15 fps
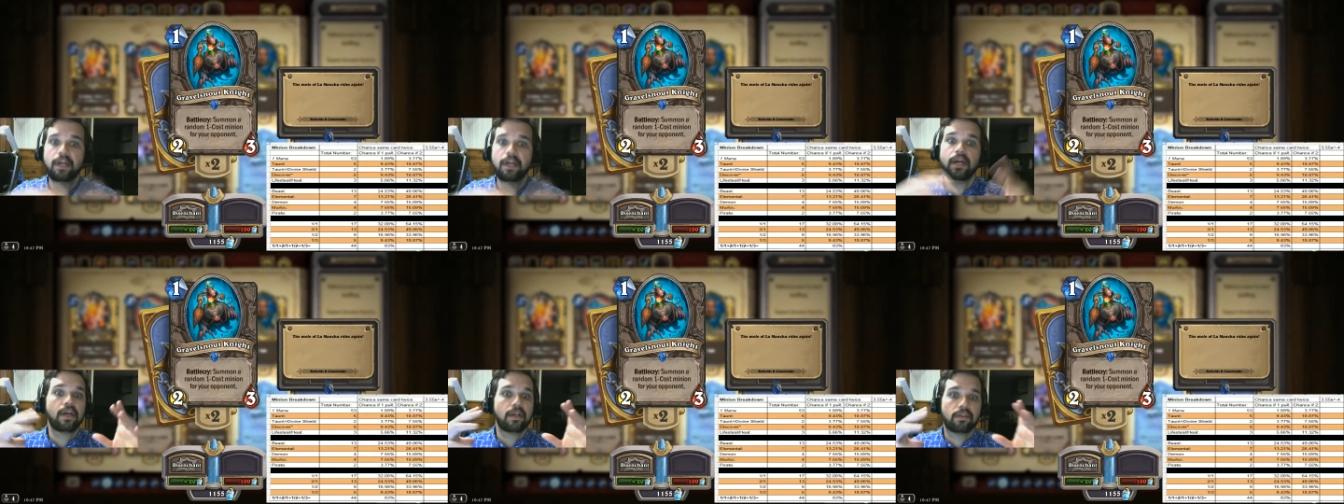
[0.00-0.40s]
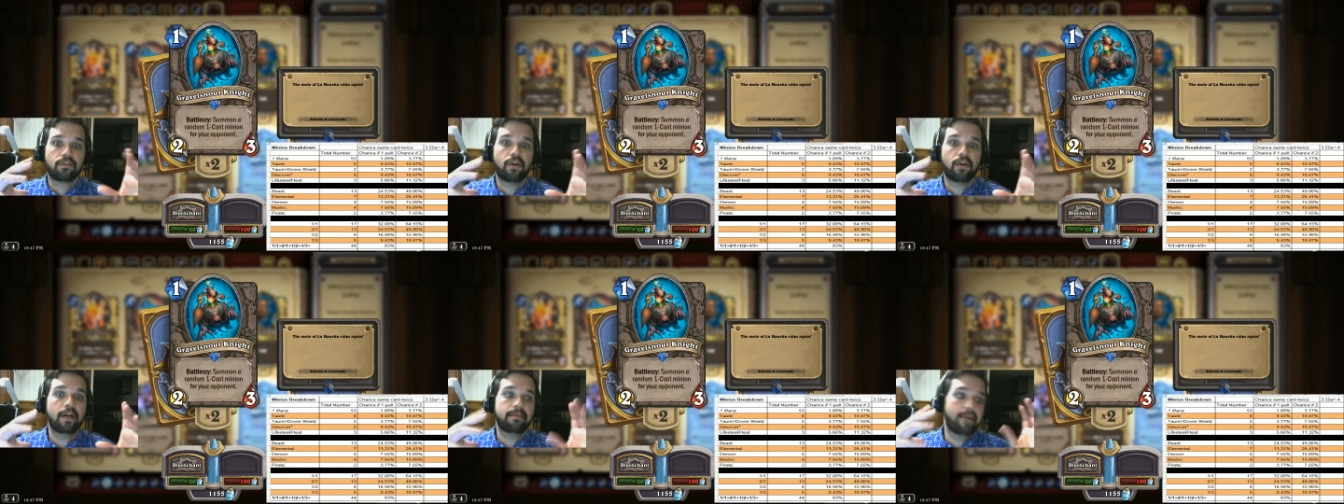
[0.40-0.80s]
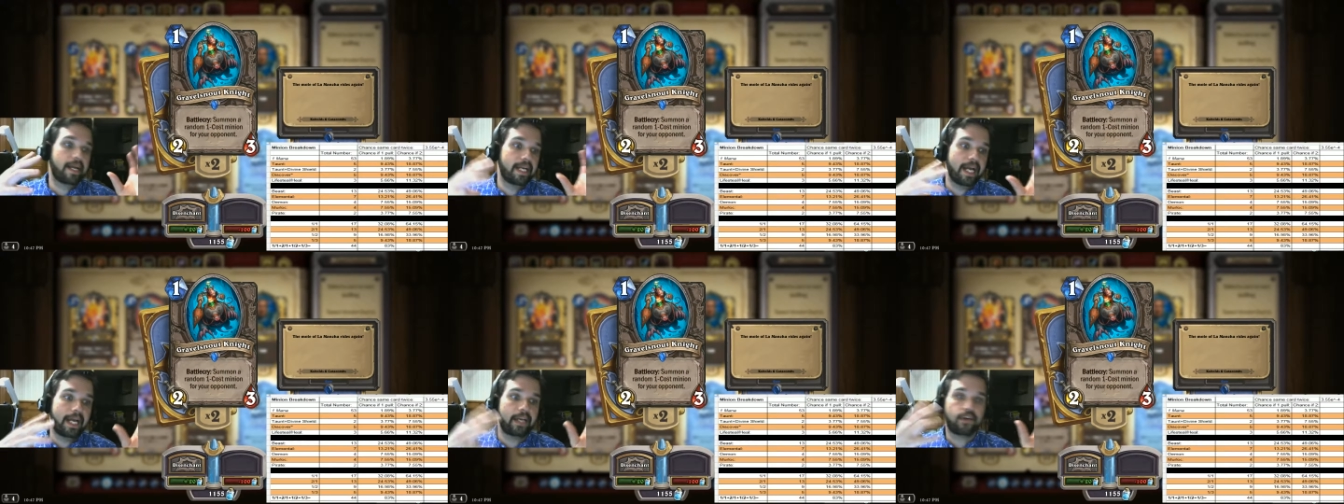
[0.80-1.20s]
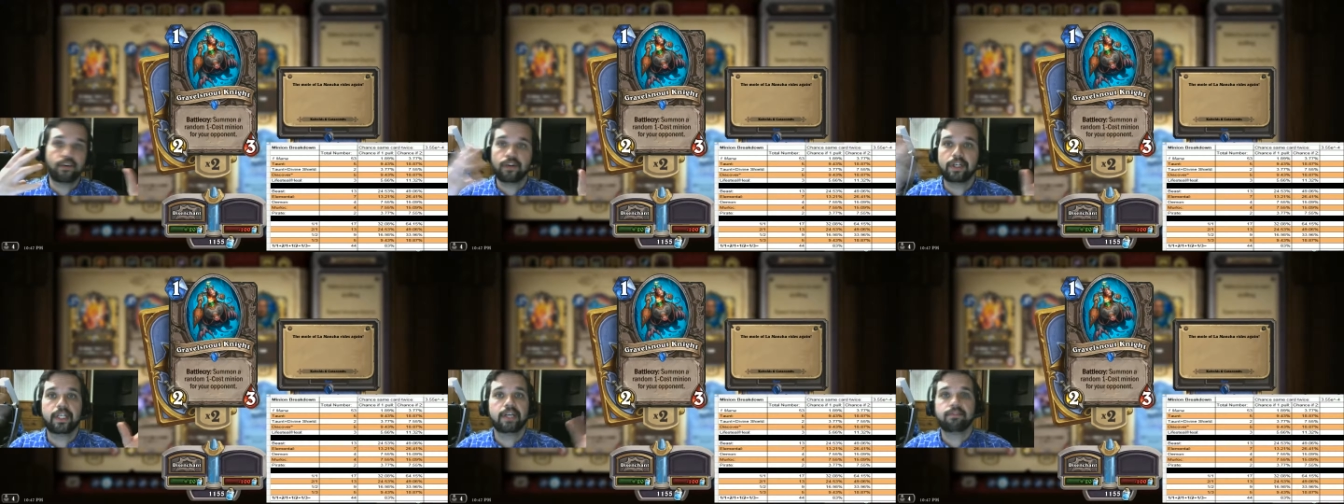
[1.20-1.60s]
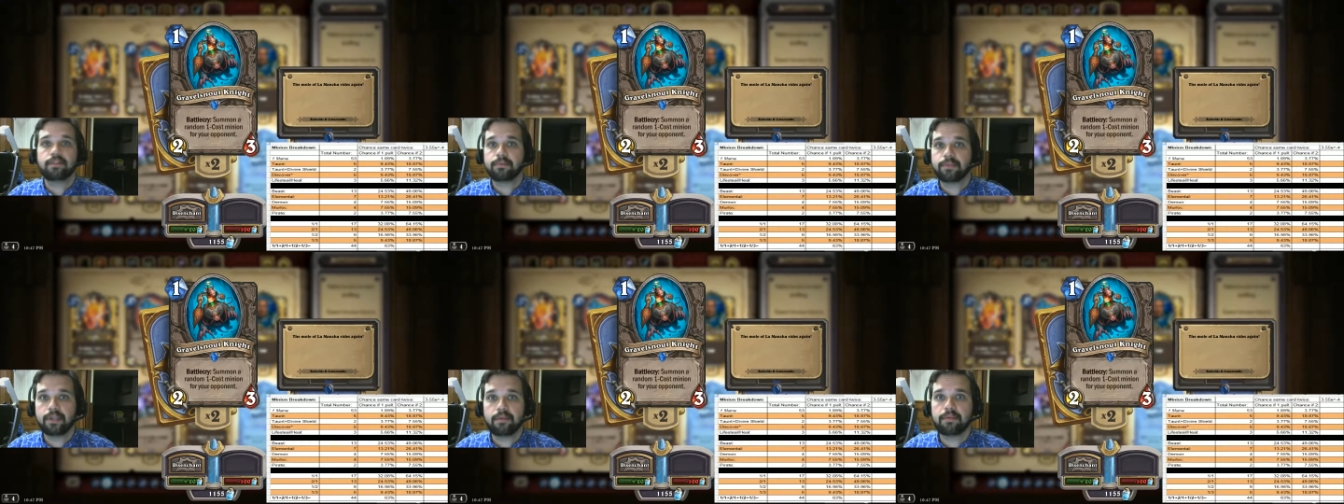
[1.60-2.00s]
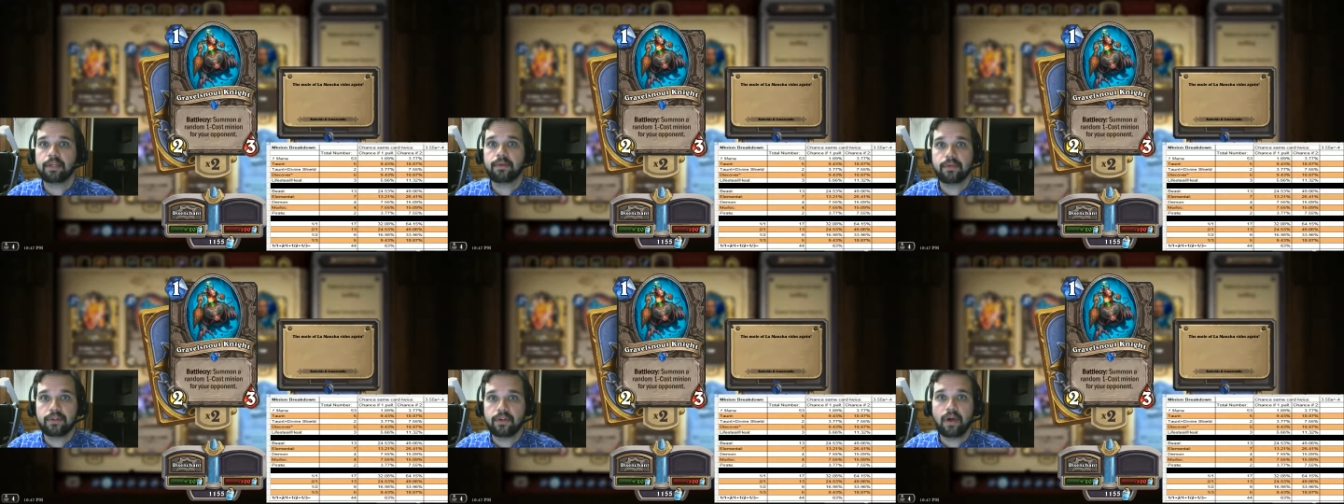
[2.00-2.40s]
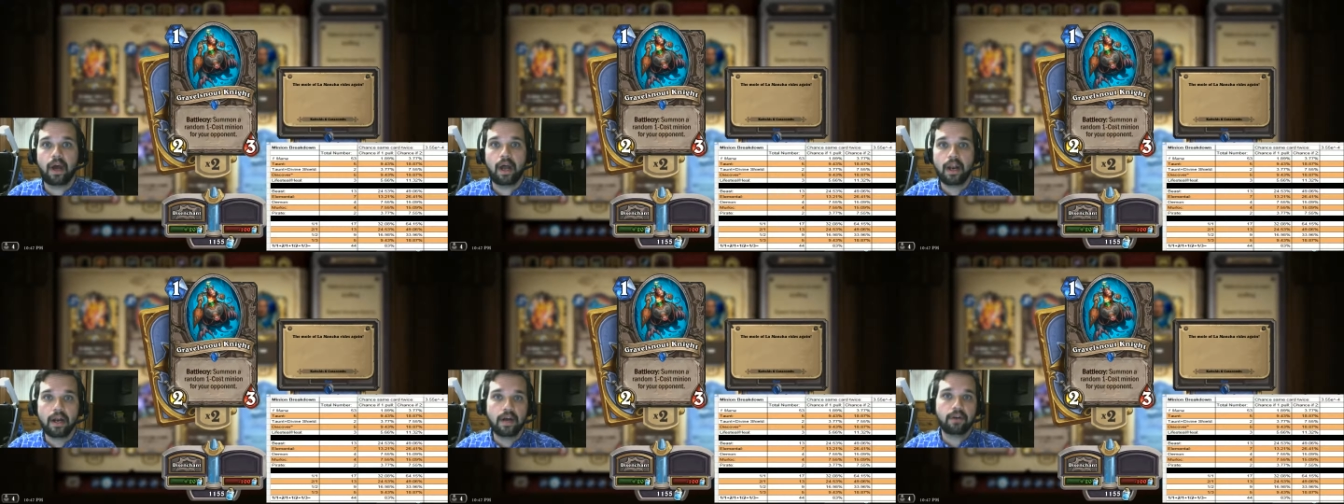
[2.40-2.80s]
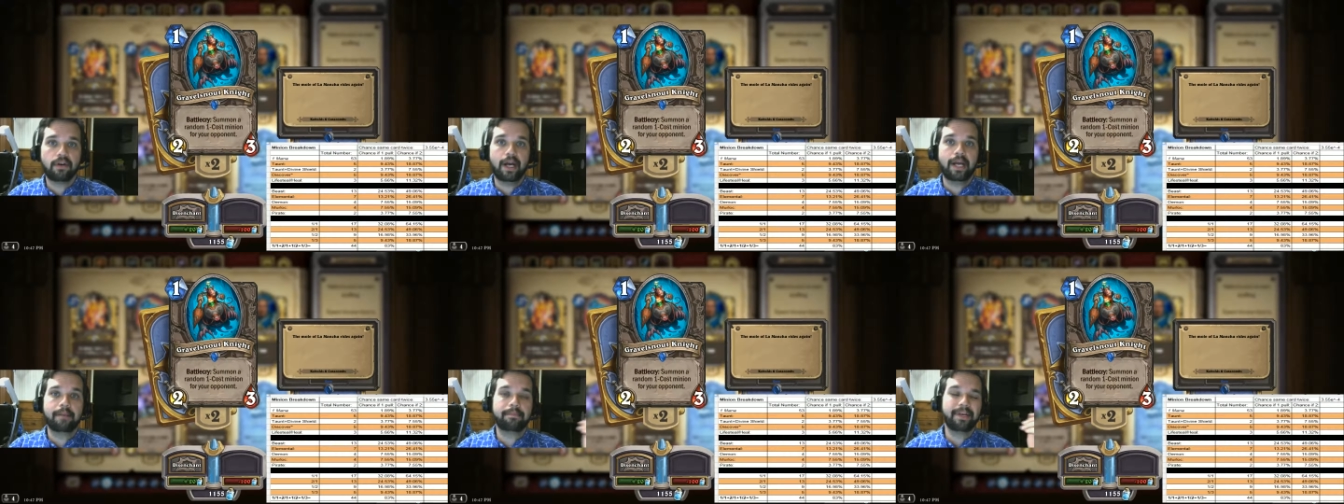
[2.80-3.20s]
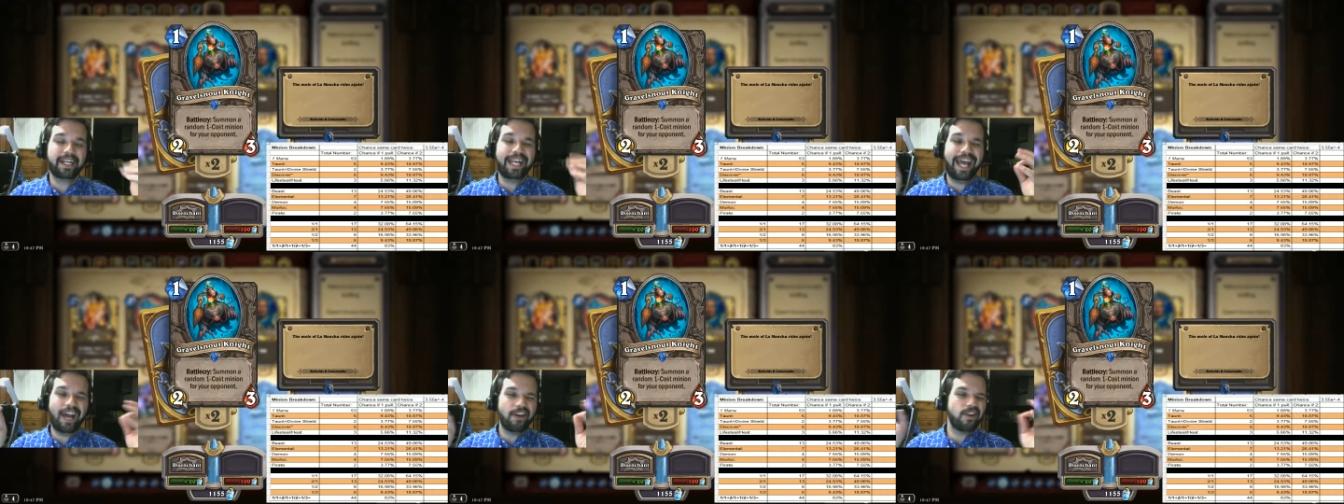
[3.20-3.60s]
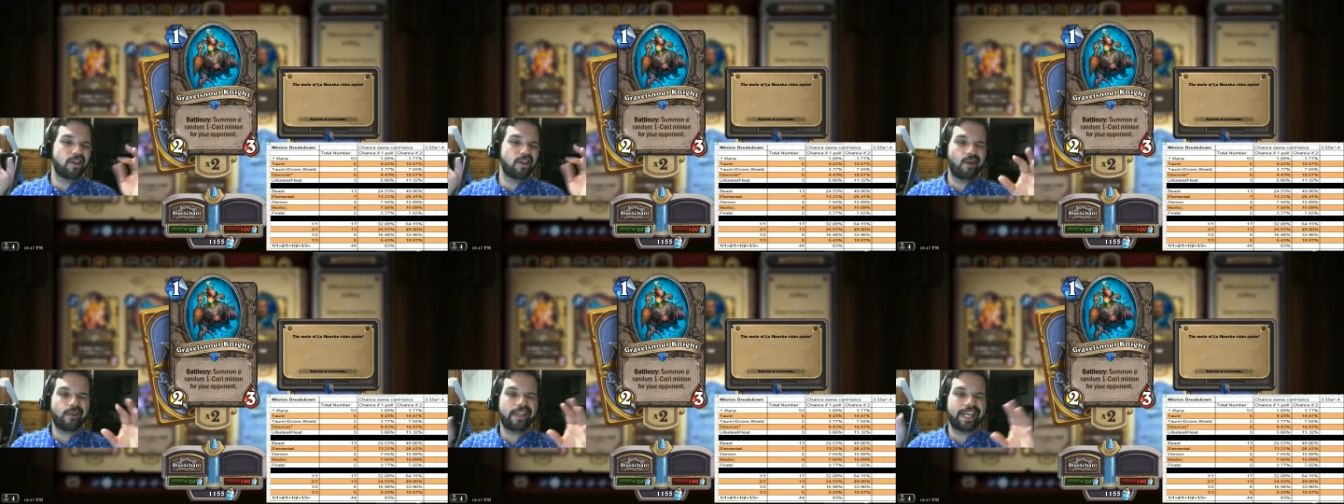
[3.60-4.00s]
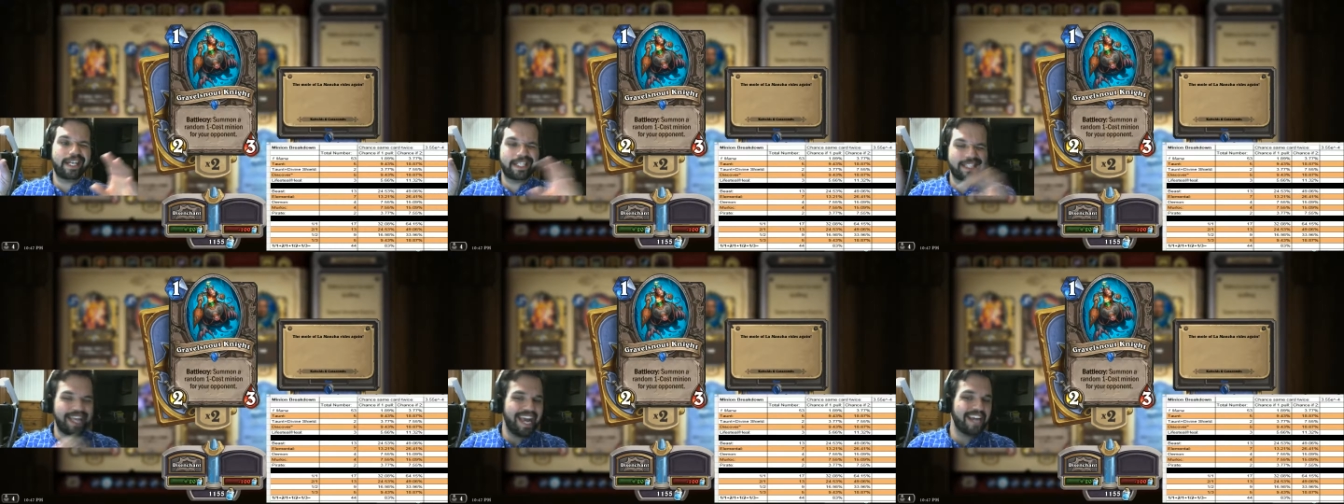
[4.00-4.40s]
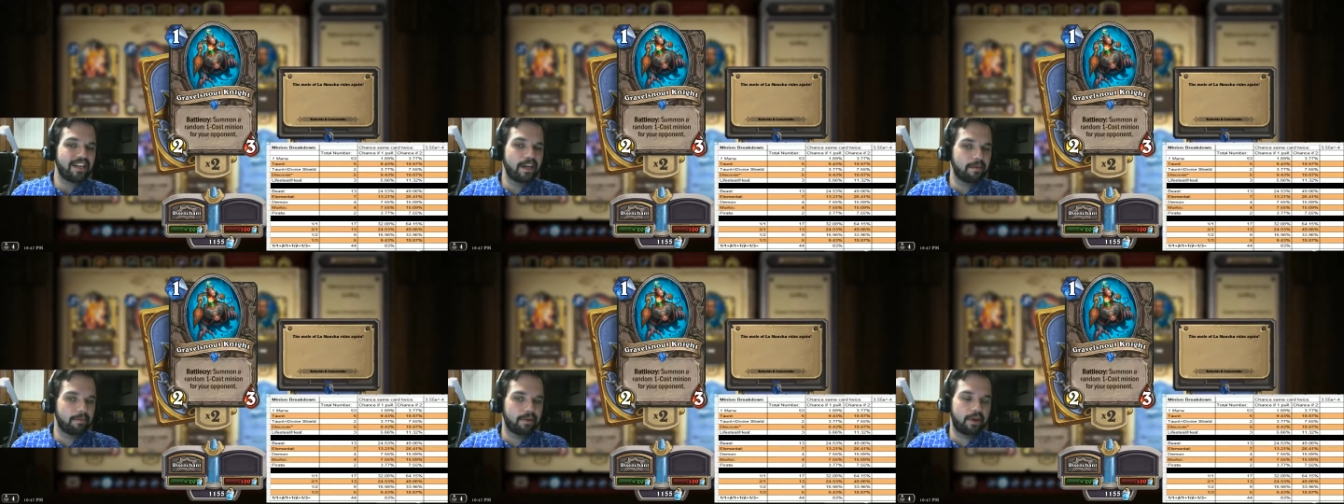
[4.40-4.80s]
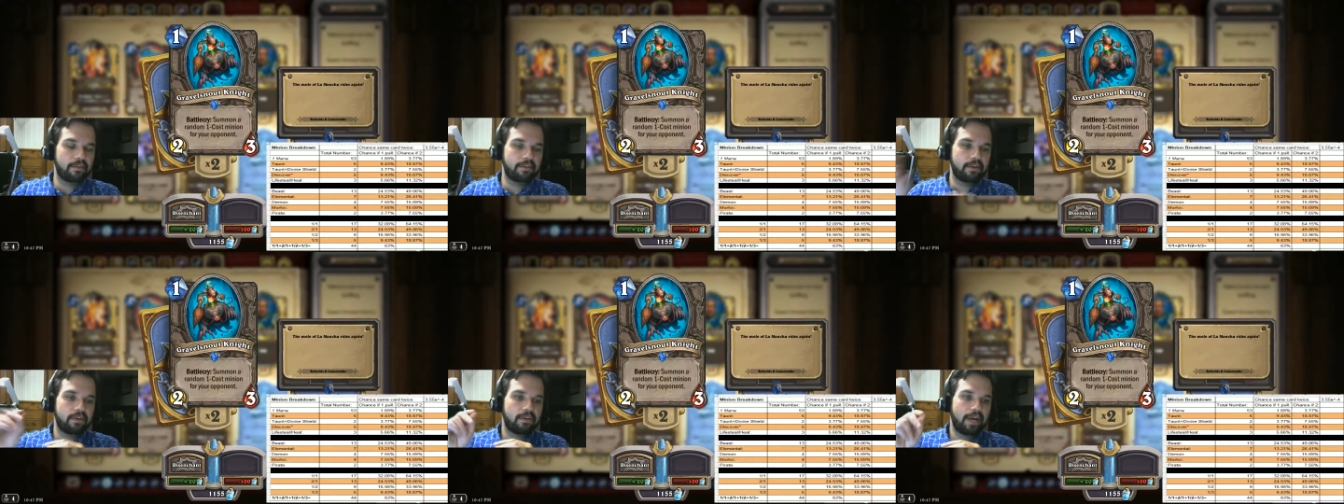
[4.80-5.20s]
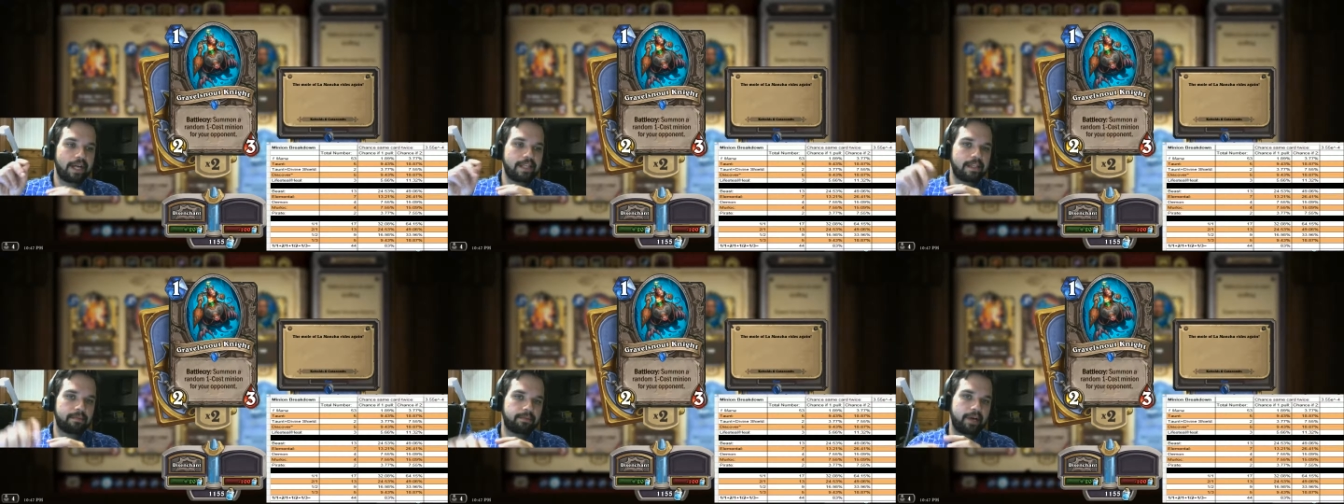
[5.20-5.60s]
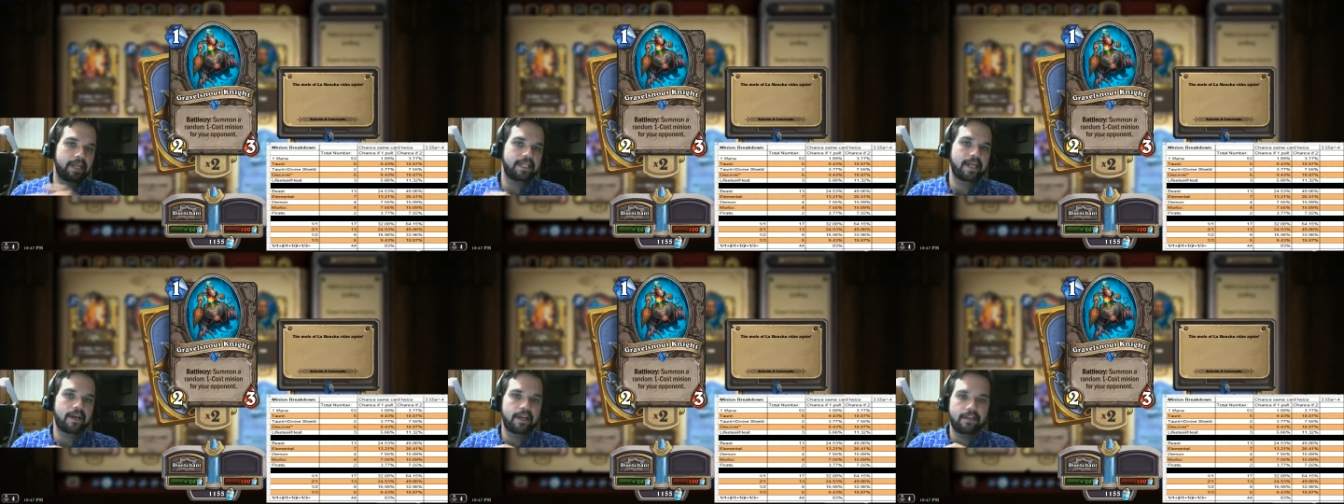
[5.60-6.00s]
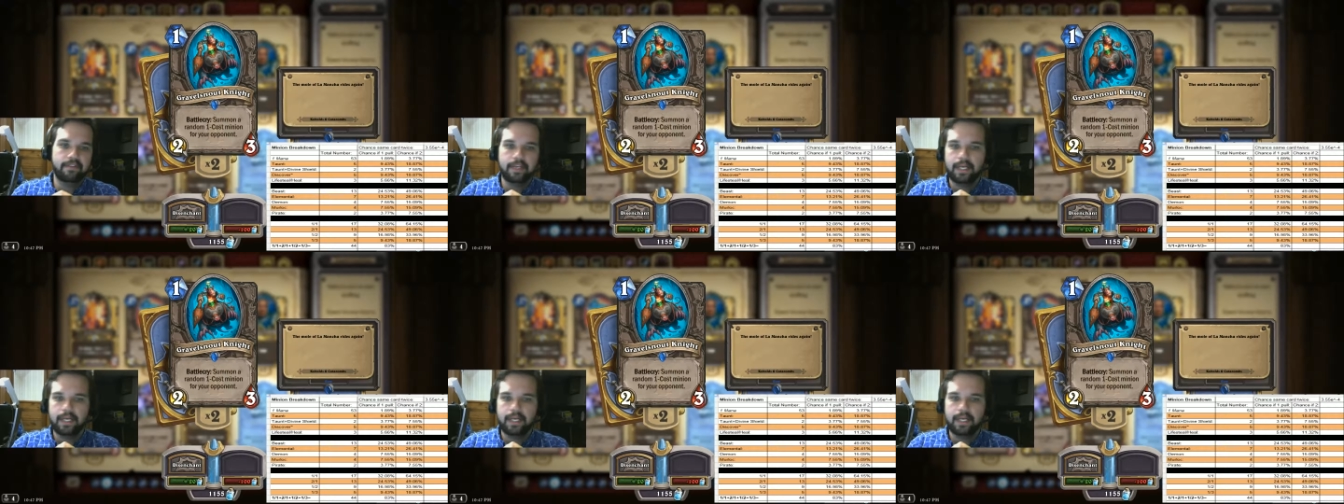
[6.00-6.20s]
crud, my knight could give them something with taunt, right? But now you know the exact number of it, right? The breakdown of it.